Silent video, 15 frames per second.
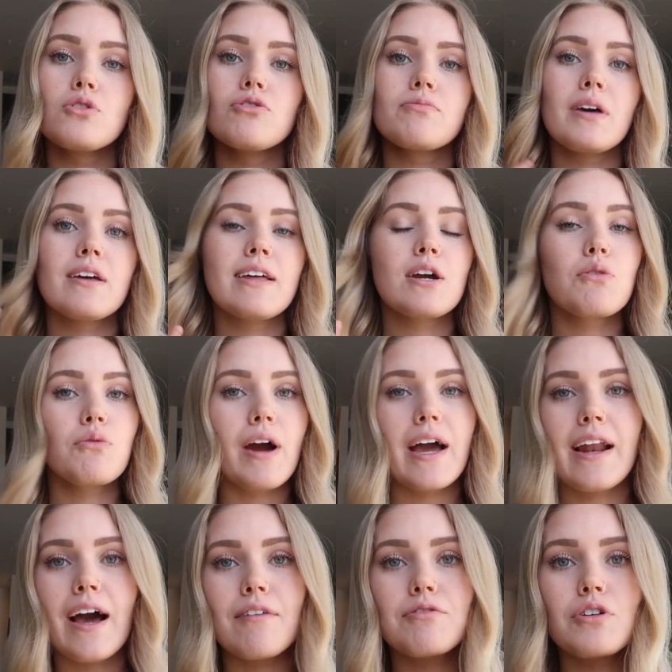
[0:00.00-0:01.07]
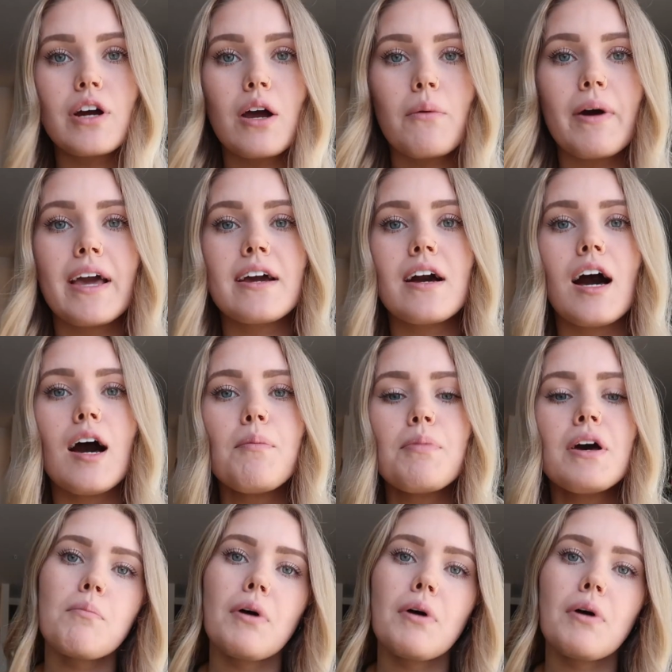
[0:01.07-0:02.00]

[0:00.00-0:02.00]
movement like right after I wake up.